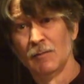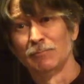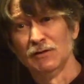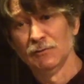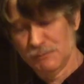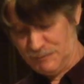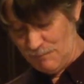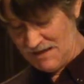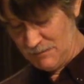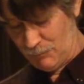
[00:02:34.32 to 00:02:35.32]
BLUE's
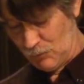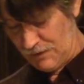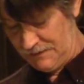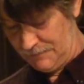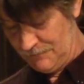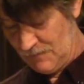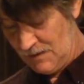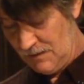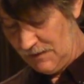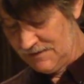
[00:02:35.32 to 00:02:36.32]
main point
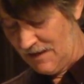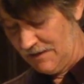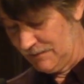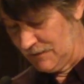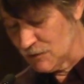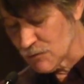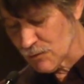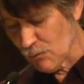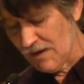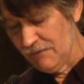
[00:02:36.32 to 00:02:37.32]
is that the
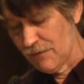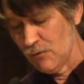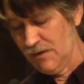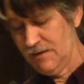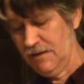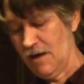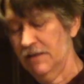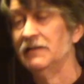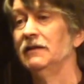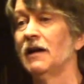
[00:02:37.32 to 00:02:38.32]
UUA voted in
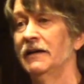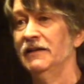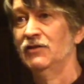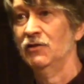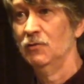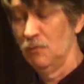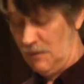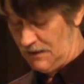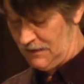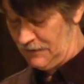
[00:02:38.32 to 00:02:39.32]

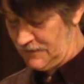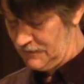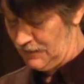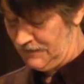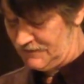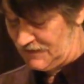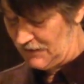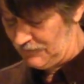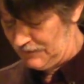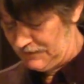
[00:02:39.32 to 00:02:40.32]
1992 and
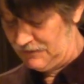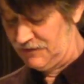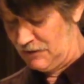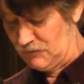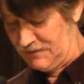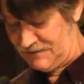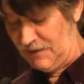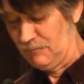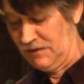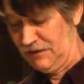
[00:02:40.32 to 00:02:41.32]
1997 at General
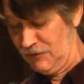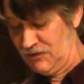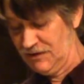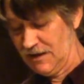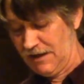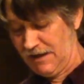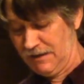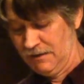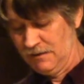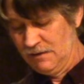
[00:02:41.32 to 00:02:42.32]
Assembly, or
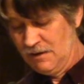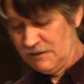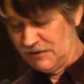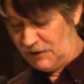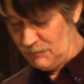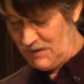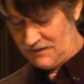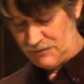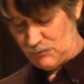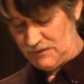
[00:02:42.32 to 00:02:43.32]
GA, to
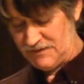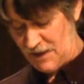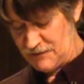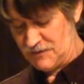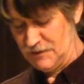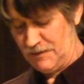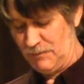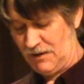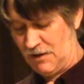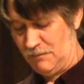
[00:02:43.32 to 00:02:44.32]
commit to intentionally
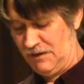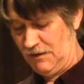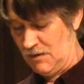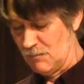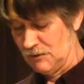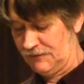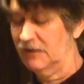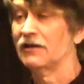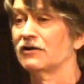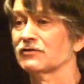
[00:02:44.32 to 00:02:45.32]
becoming a
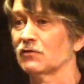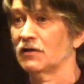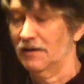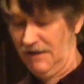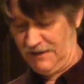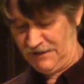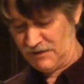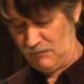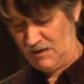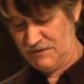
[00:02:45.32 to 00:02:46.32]
multicultural and
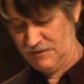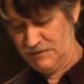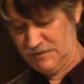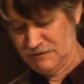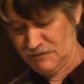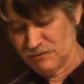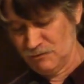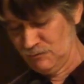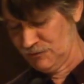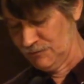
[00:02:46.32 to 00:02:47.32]
anti-racist
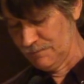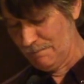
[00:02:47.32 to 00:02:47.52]
institution.